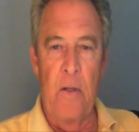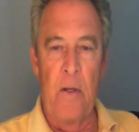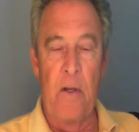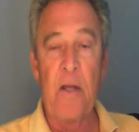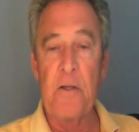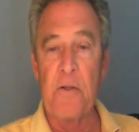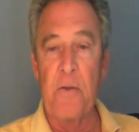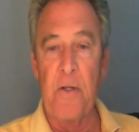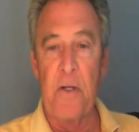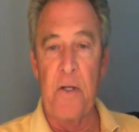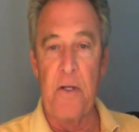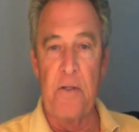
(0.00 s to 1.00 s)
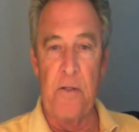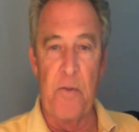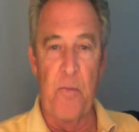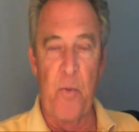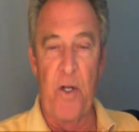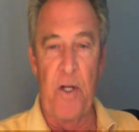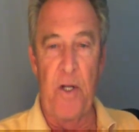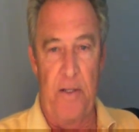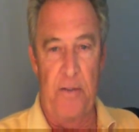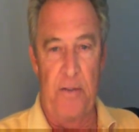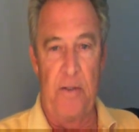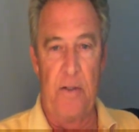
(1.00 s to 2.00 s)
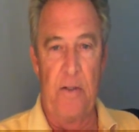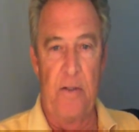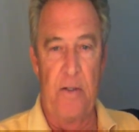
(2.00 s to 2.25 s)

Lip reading: Next on that is the print list.